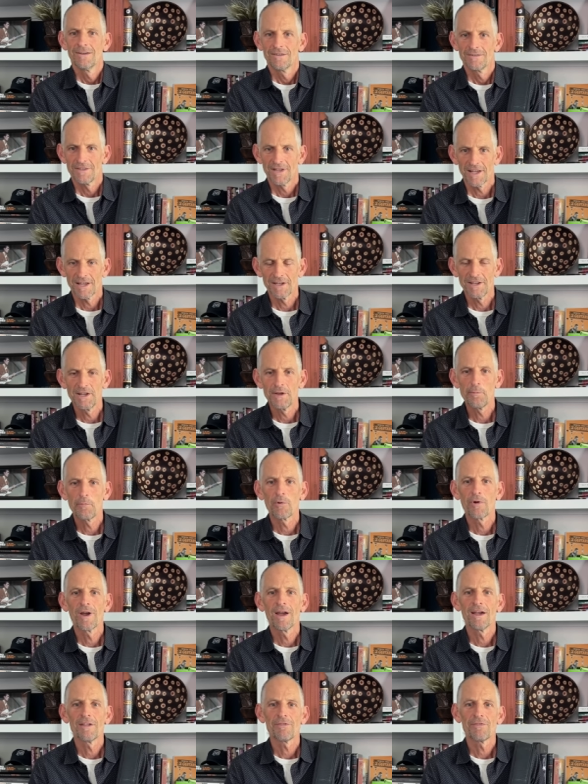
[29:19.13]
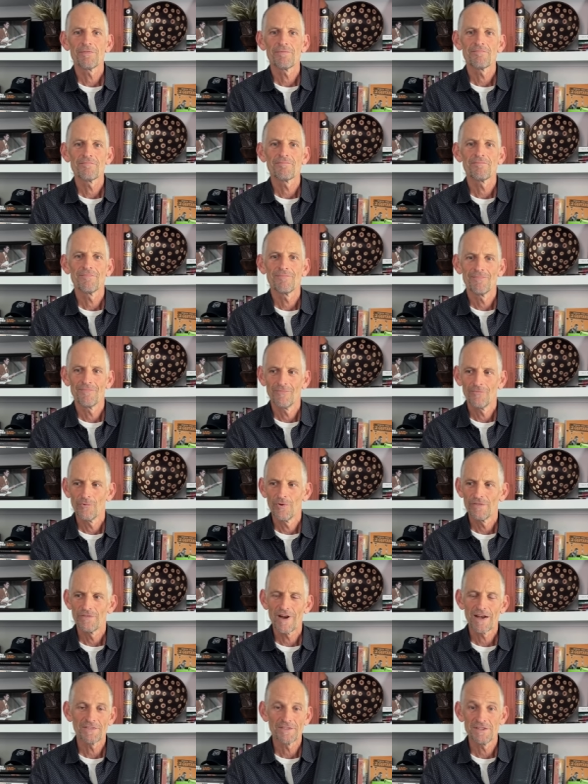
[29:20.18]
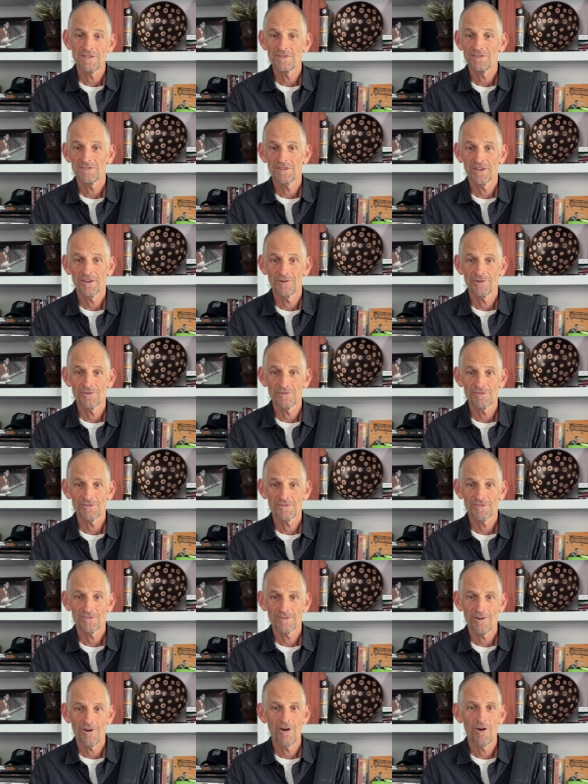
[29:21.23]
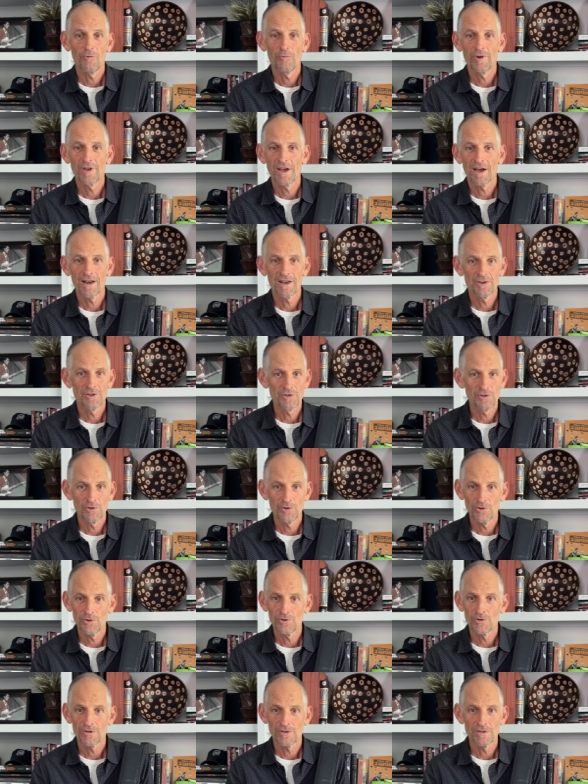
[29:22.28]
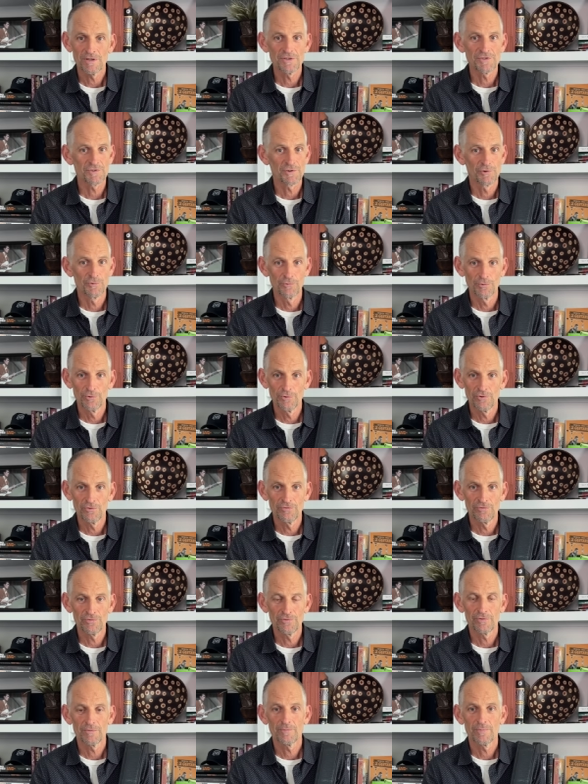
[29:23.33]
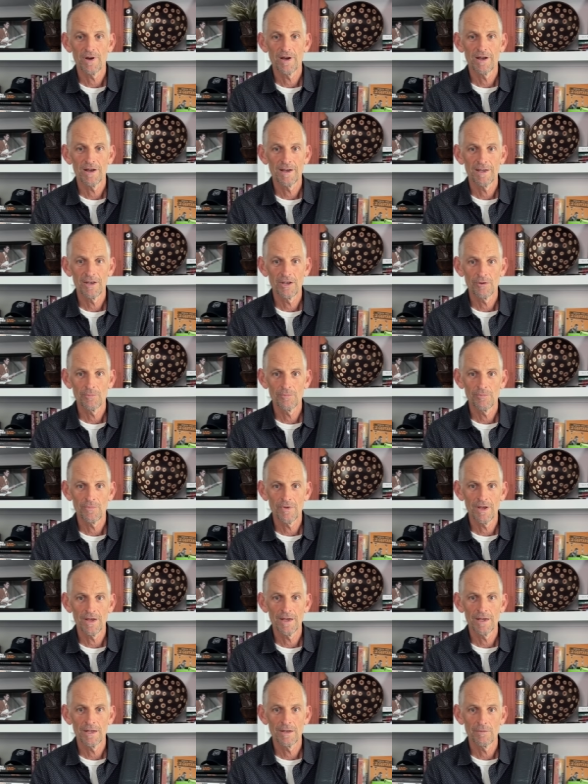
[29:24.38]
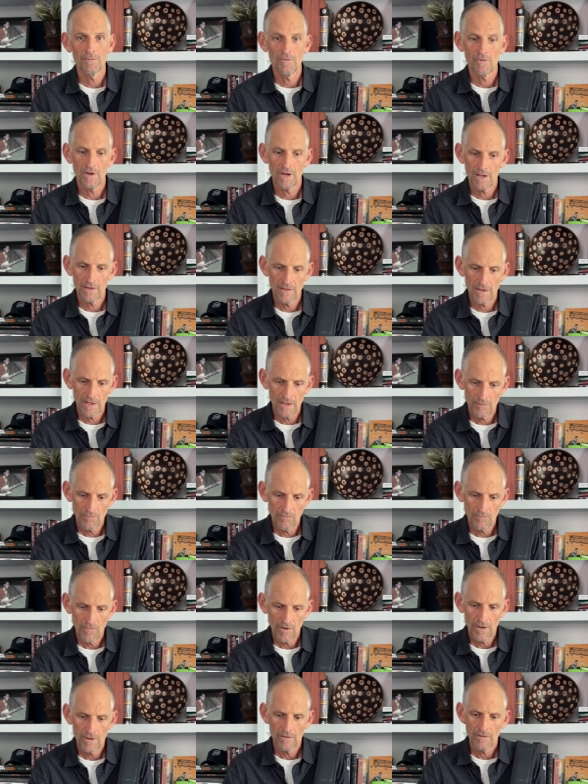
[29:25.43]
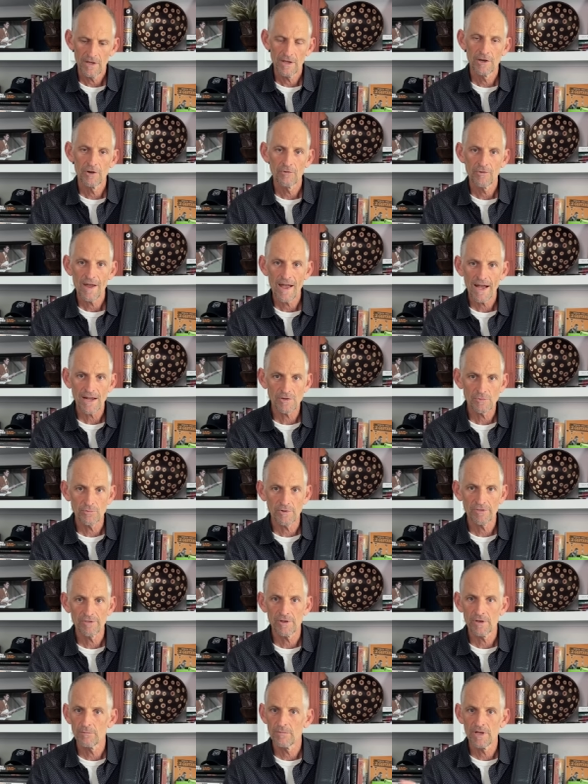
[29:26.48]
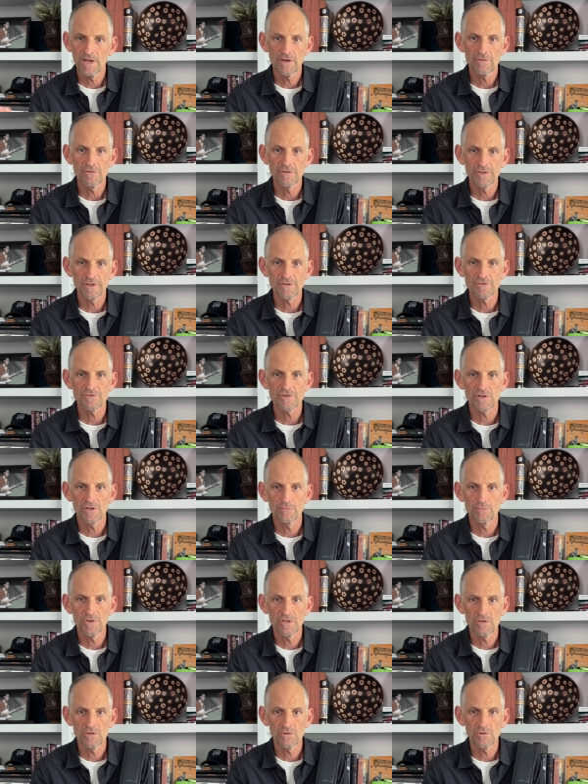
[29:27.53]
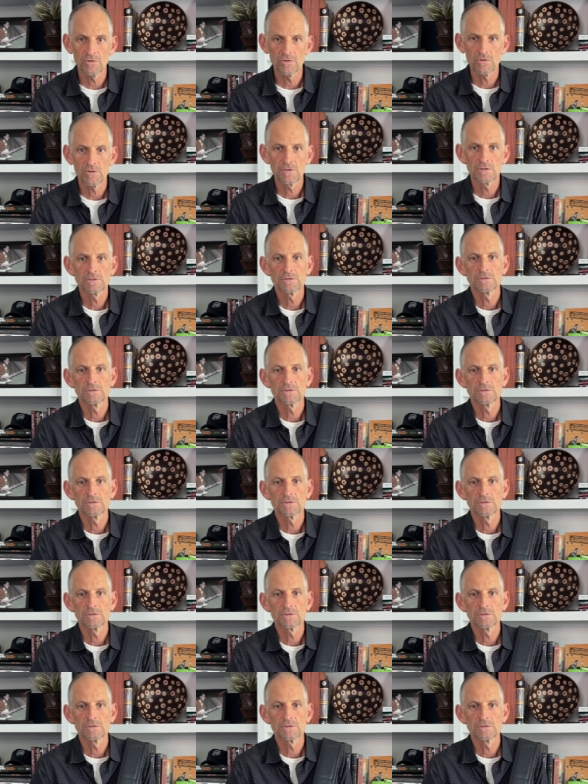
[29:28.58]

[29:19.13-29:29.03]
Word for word: Take a deep breath we've got these singers. All we got to do is groove behind them and, and then interact with them and everything's going to be cool.